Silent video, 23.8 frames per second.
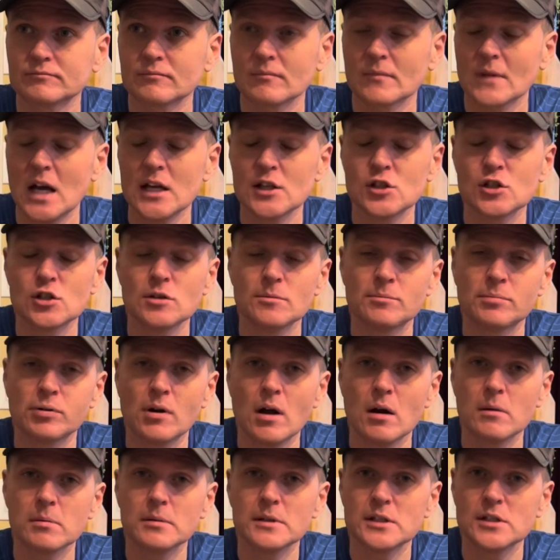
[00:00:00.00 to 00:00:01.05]
I should
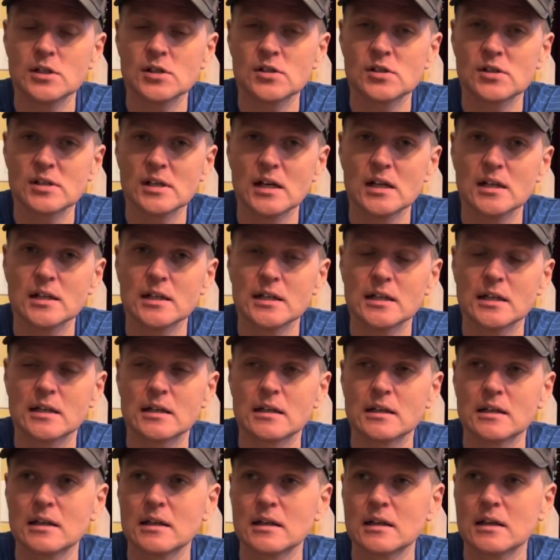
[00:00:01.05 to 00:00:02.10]
probably just sell it,
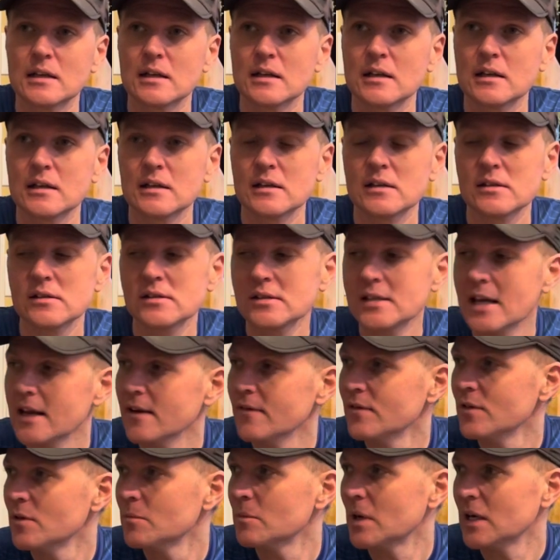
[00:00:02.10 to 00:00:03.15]

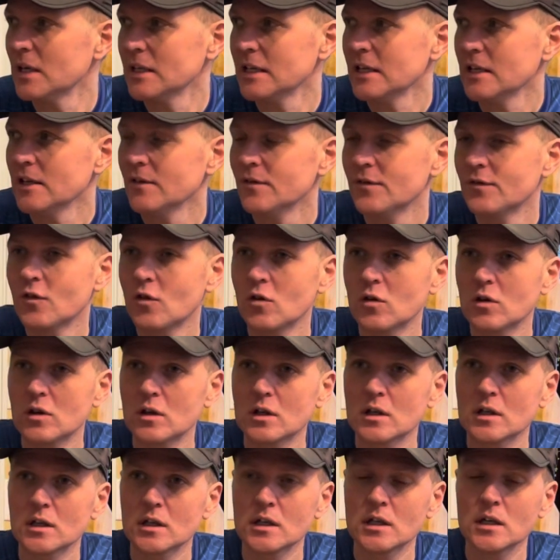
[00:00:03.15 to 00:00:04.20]
save the money
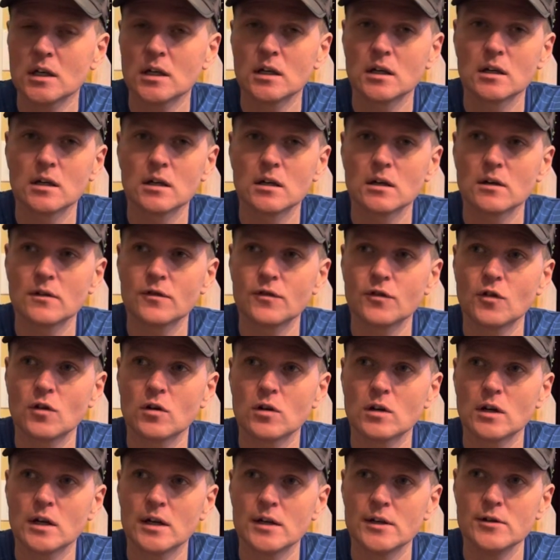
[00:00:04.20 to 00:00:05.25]
for
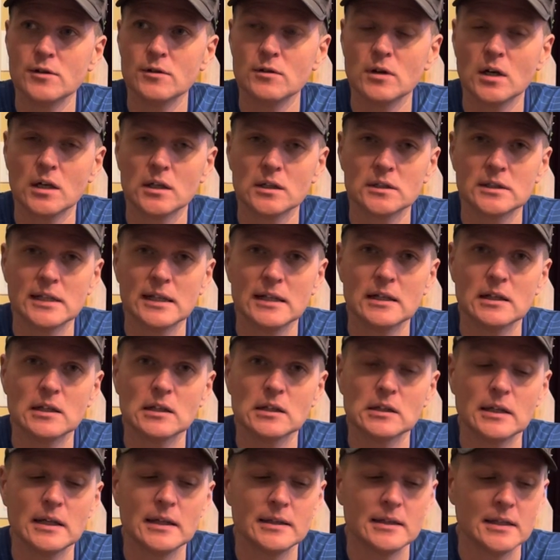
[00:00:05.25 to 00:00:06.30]
a new
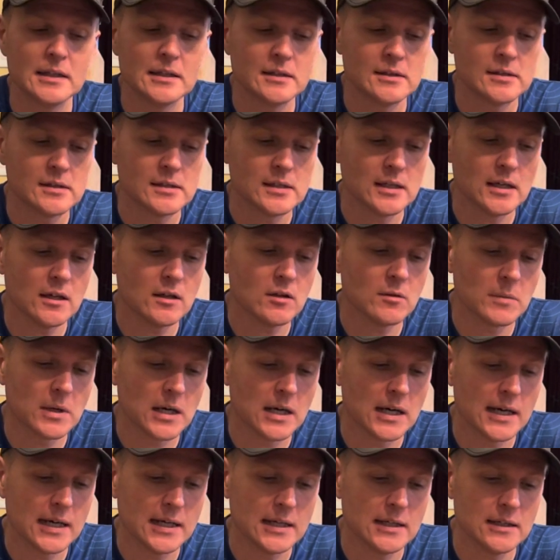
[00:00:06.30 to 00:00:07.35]
hardtail, and then sell
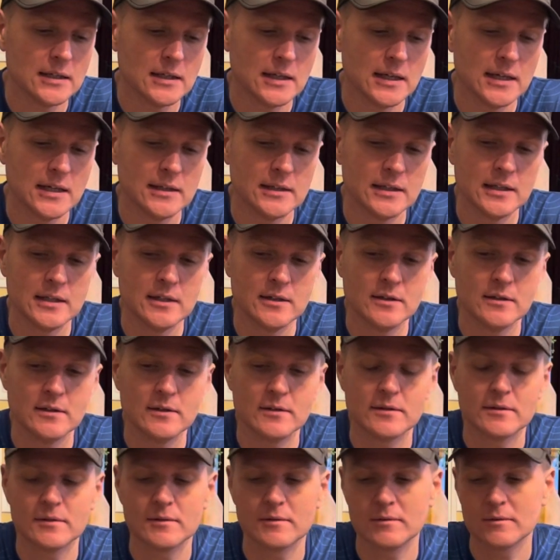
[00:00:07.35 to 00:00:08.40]
mine, and
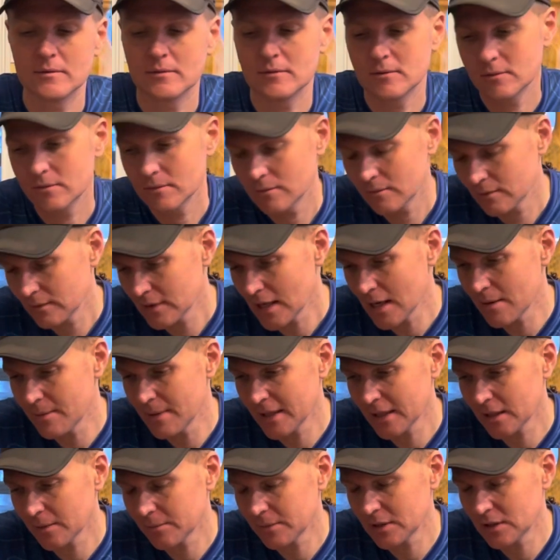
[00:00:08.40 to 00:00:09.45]
then that
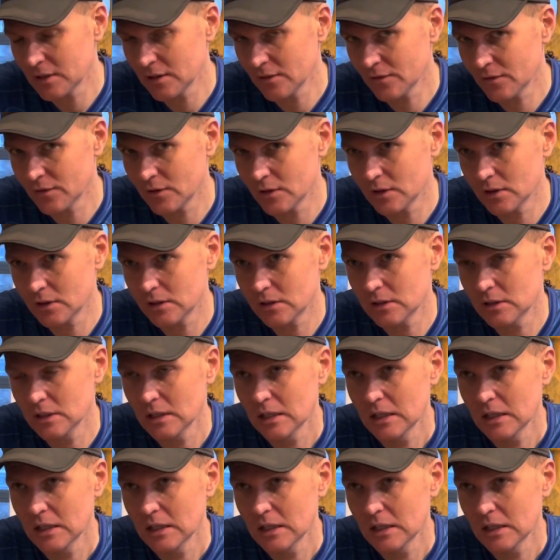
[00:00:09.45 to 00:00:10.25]
make up the difference.